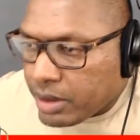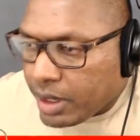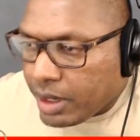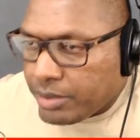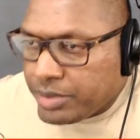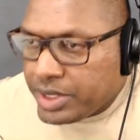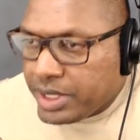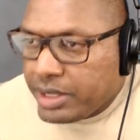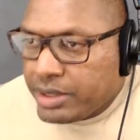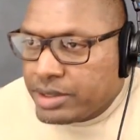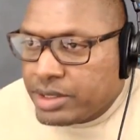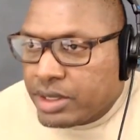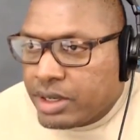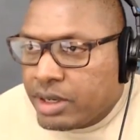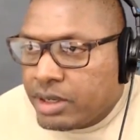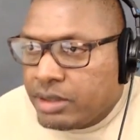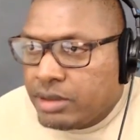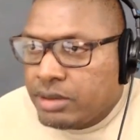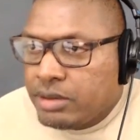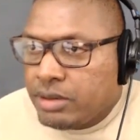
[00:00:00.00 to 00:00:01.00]
I'm down to
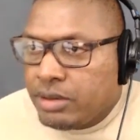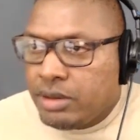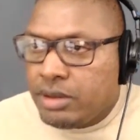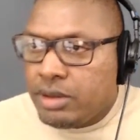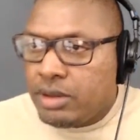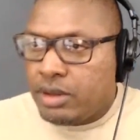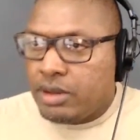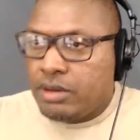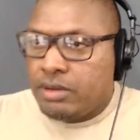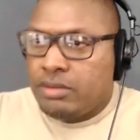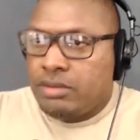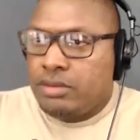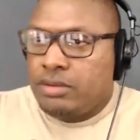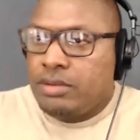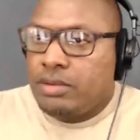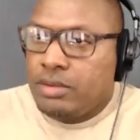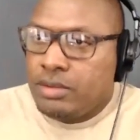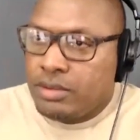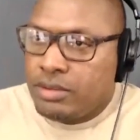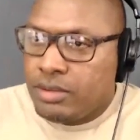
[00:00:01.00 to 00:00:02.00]
hunt, you know.
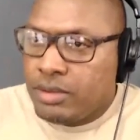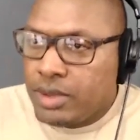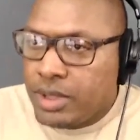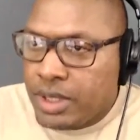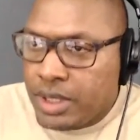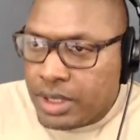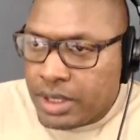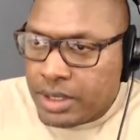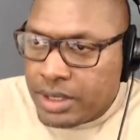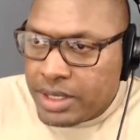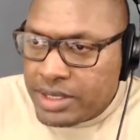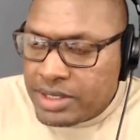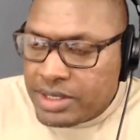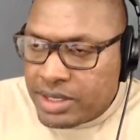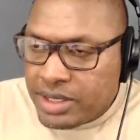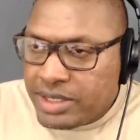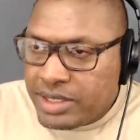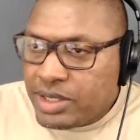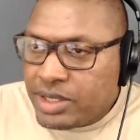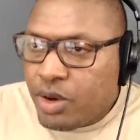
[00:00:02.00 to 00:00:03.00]
Let's
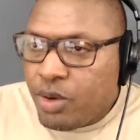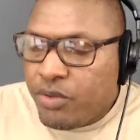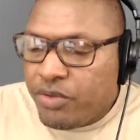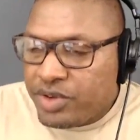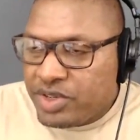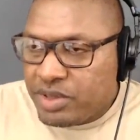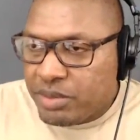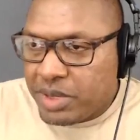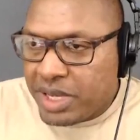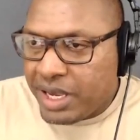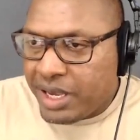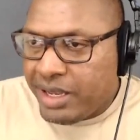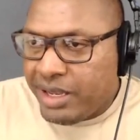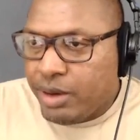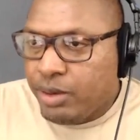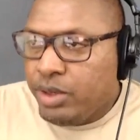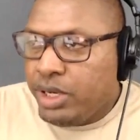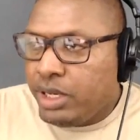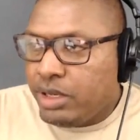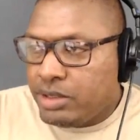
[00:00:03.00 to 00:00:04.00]
go for some
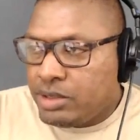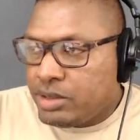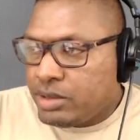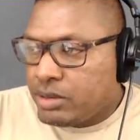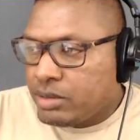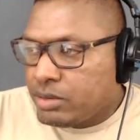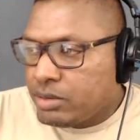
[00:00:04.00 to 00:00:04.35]
coyotes.